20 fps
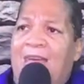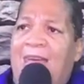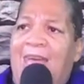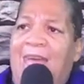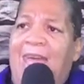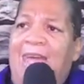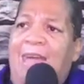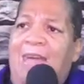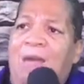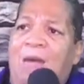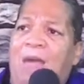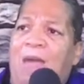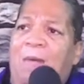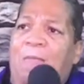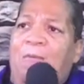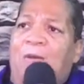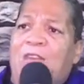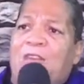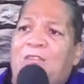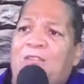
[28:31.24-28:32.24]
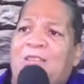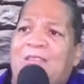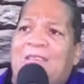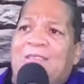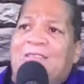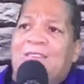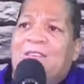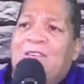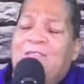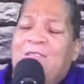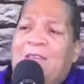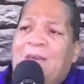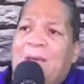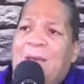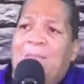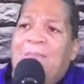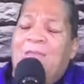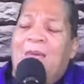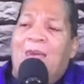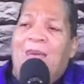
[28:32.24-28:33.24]
And, and, and when you discern
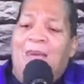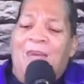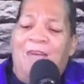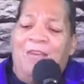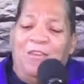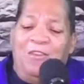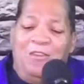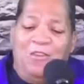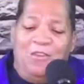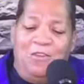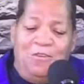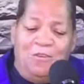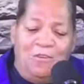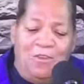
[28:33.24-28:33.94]
it. You, you,